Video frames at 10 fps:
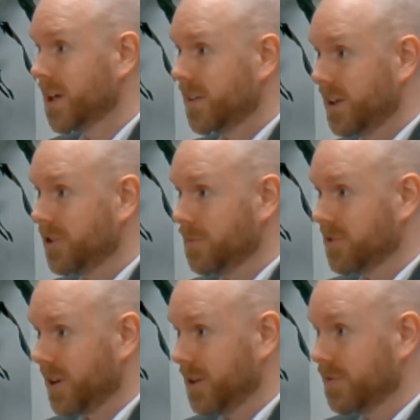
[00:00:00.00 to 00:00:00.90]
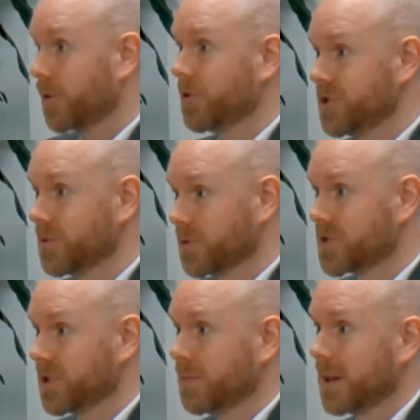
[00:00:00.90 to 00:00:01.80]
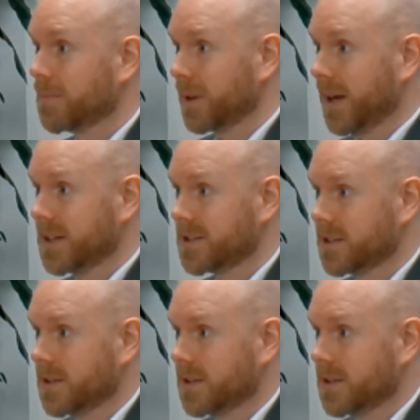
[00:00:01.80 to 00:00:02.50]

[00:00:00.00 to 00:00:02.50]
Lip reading: Their domicile of origin will still be in place.